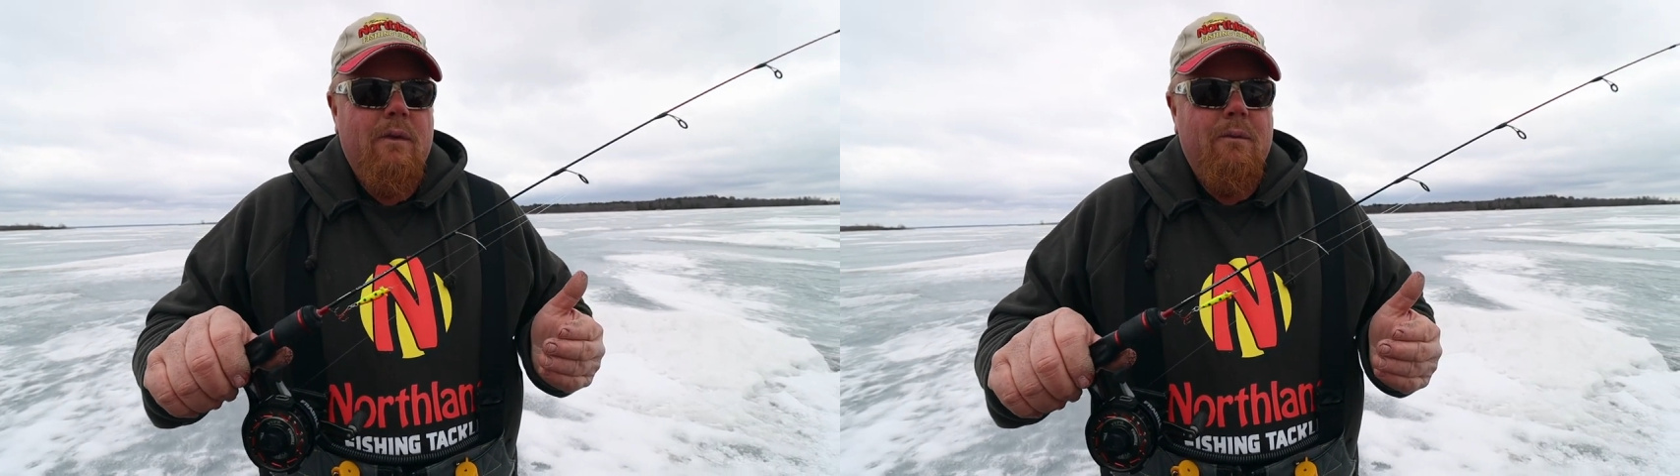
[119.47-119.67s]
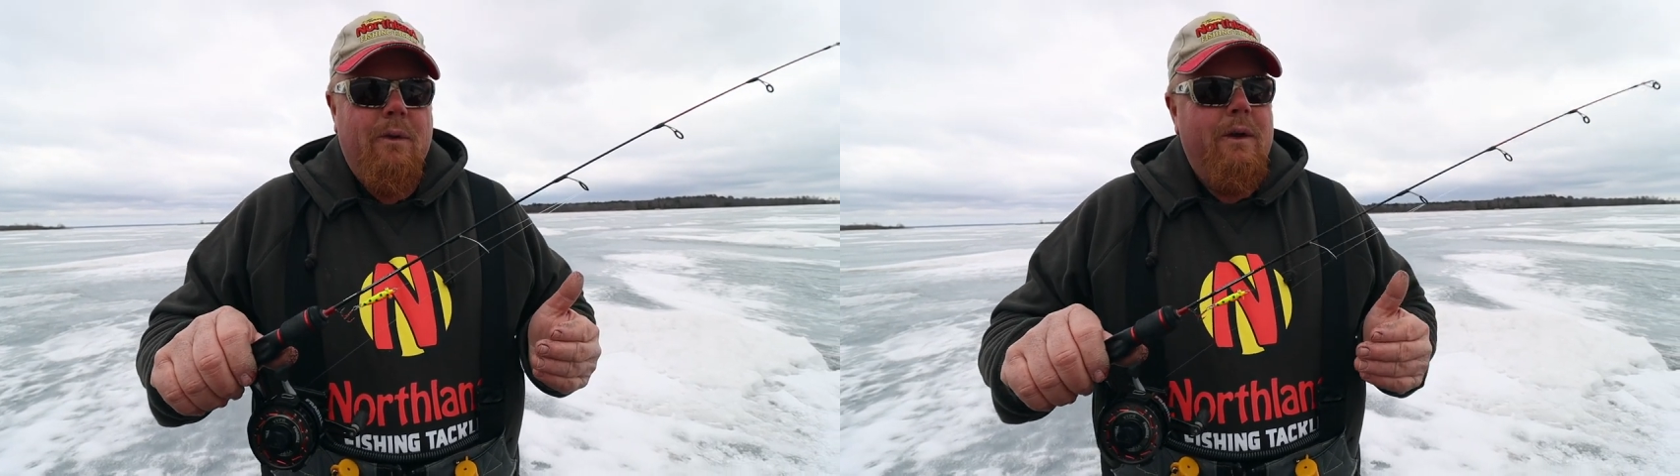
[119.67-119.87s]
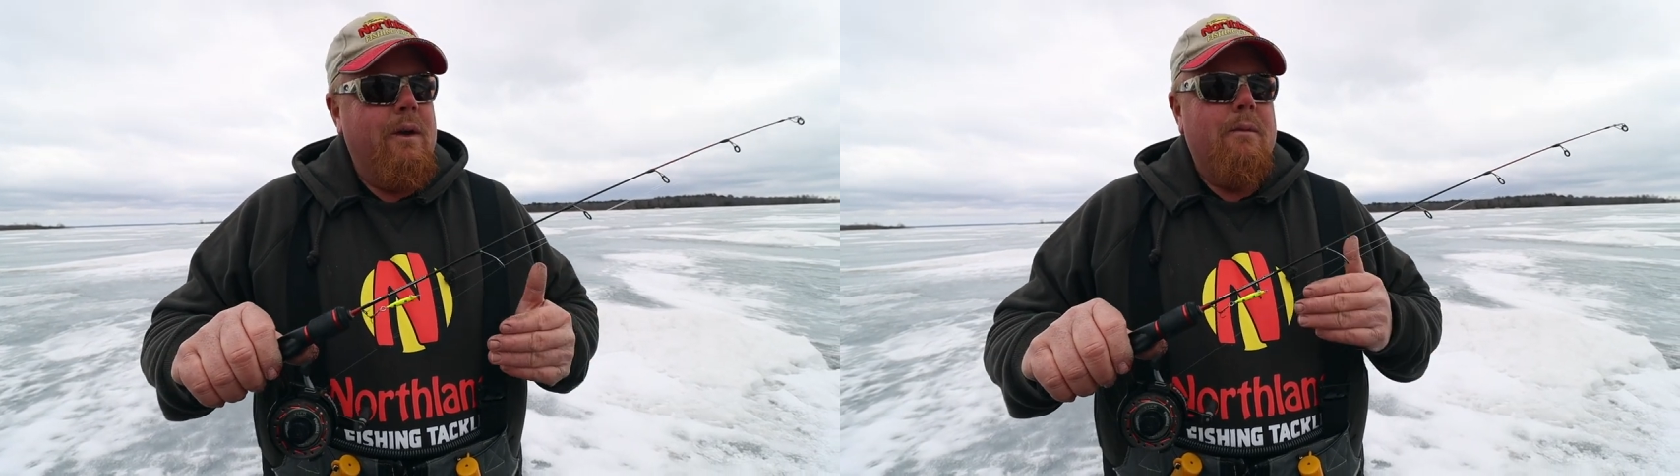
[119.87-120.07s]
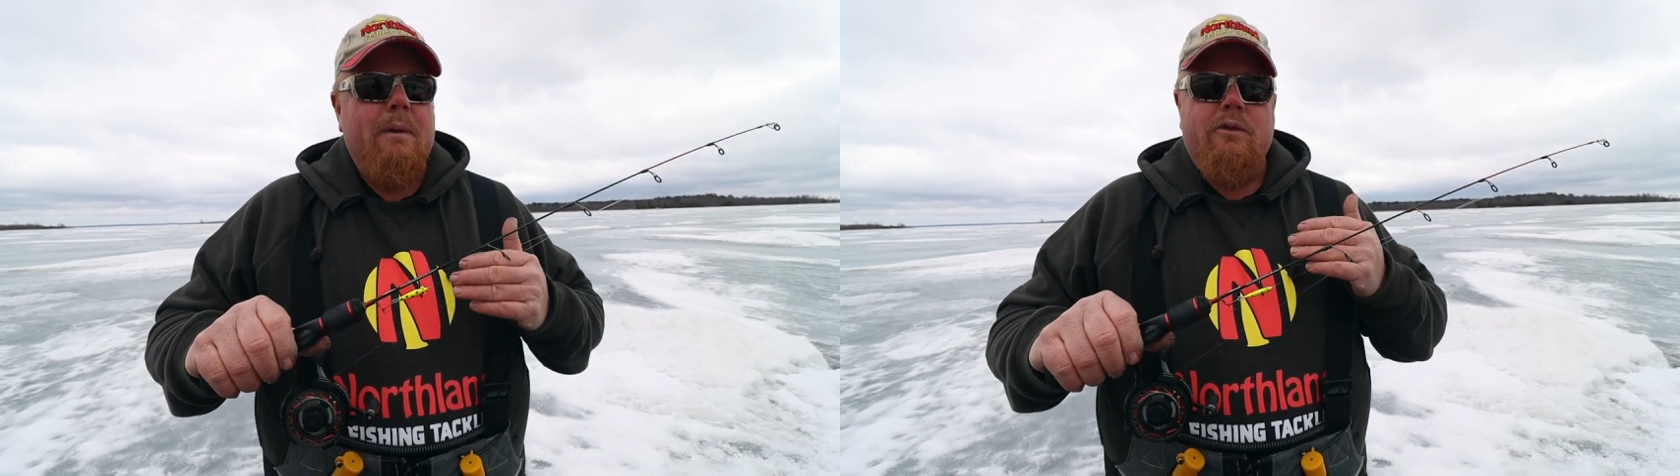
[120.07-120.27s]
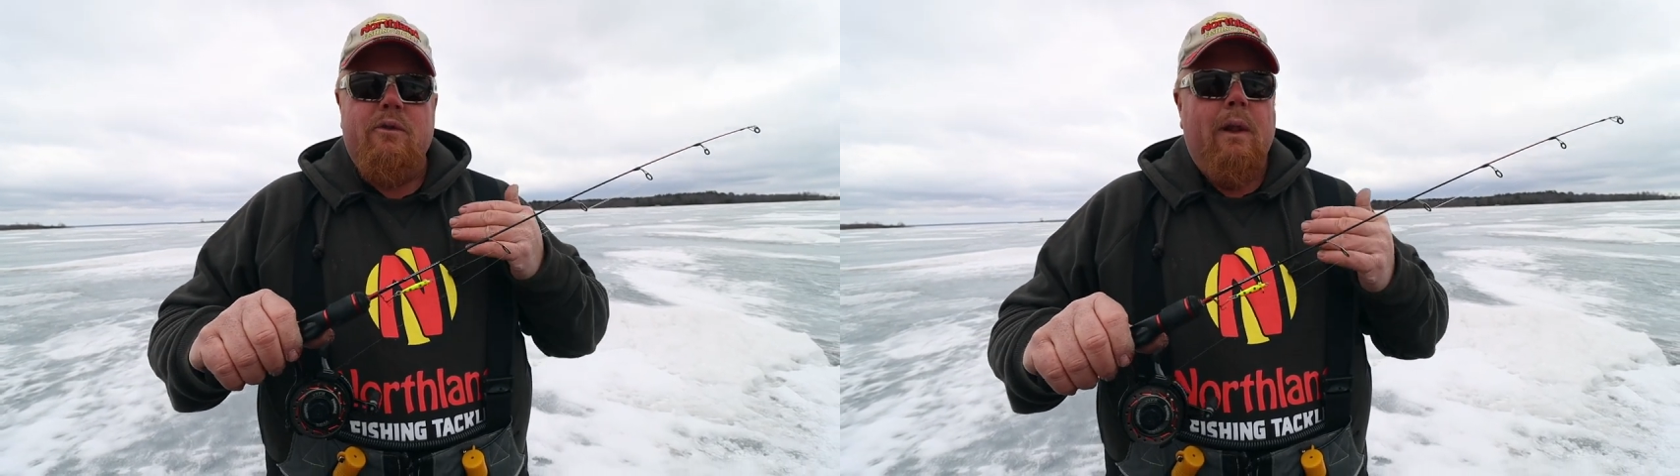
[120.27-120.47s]
where you're going to
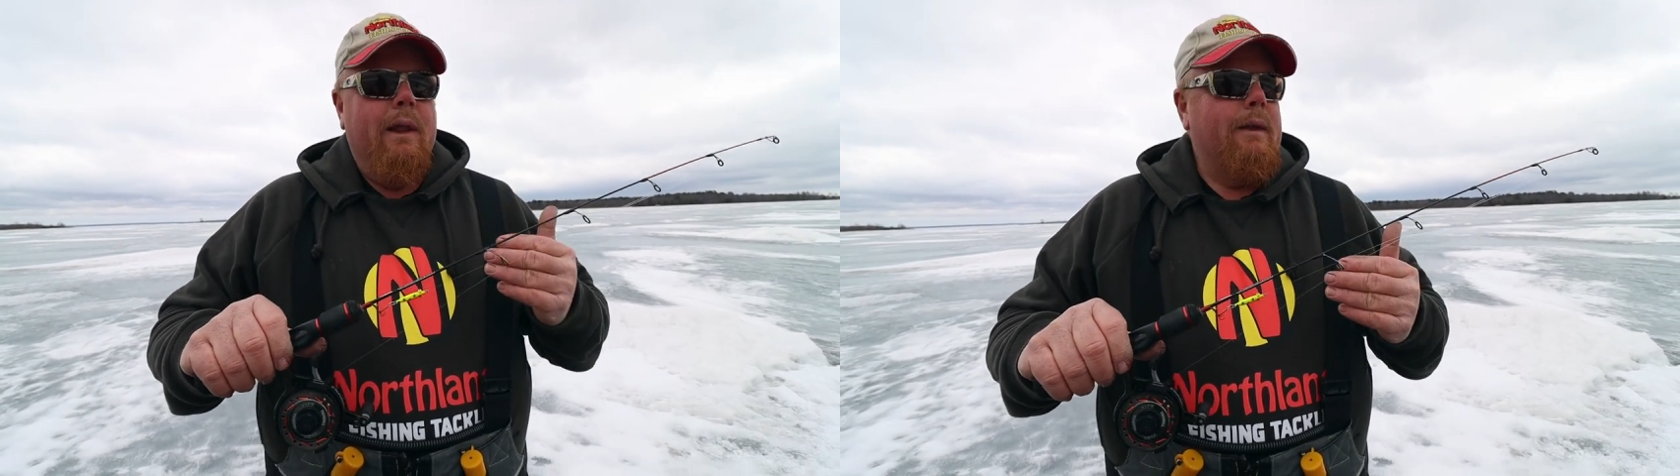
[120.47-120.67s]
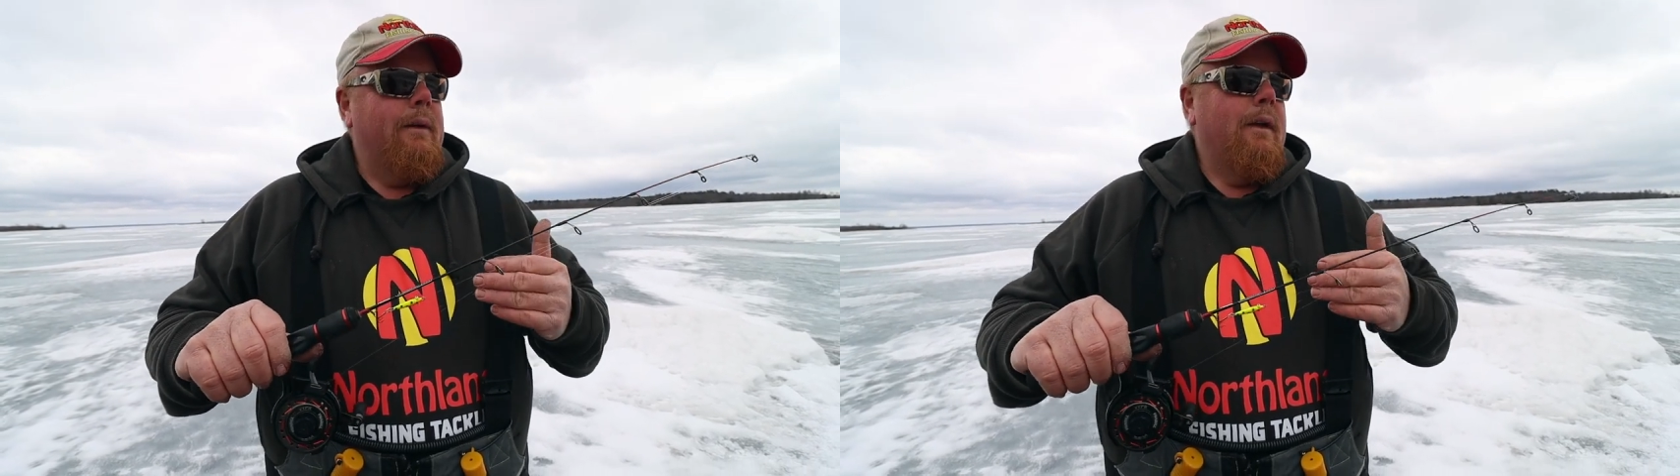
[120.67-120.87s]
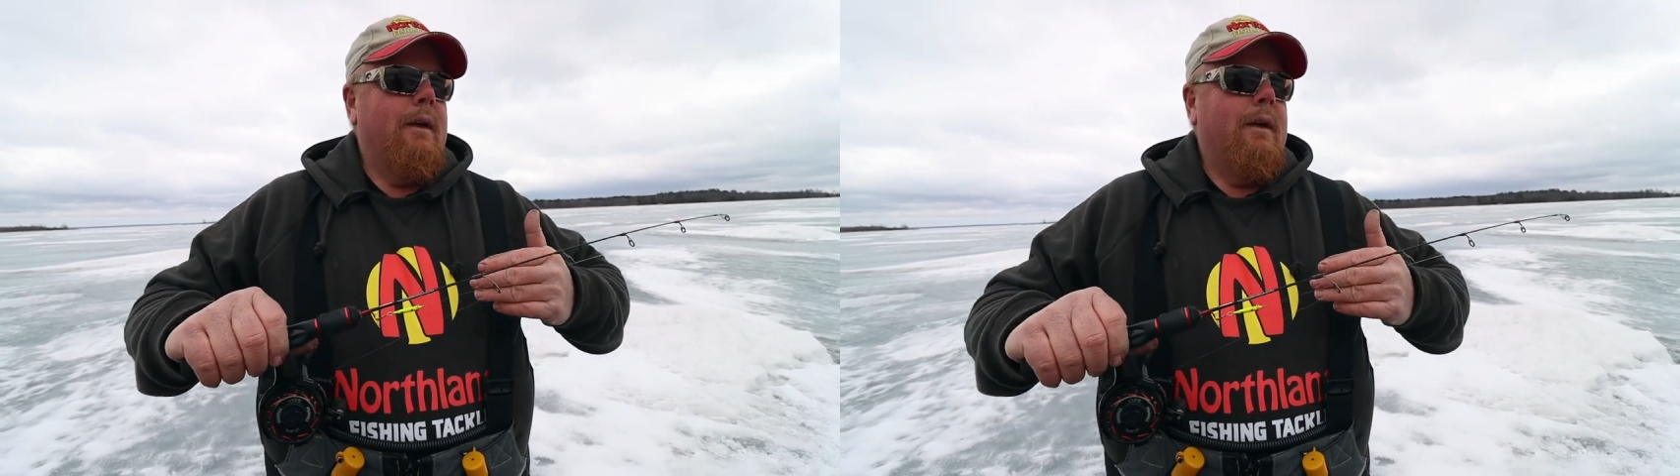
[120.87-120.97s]
be drilling